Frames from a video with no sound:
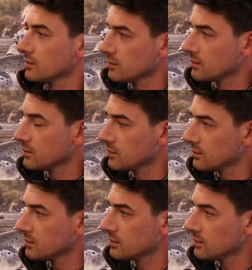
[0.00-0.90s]

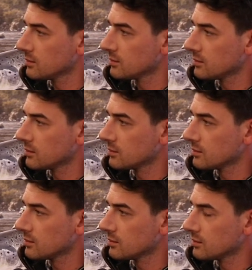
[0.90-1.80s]

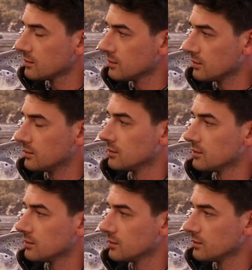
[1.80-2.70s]

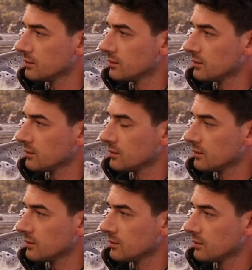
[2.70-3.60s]

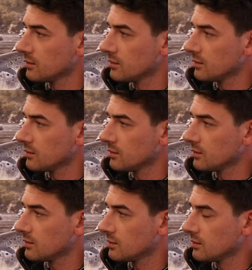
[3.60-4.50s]

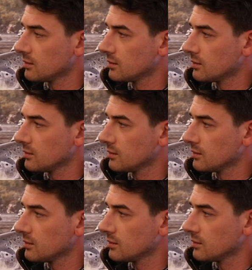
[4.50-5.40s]

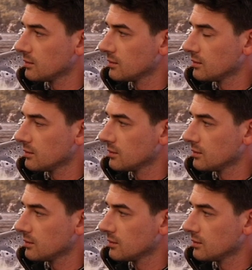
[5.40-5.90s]
The person shown says nothing.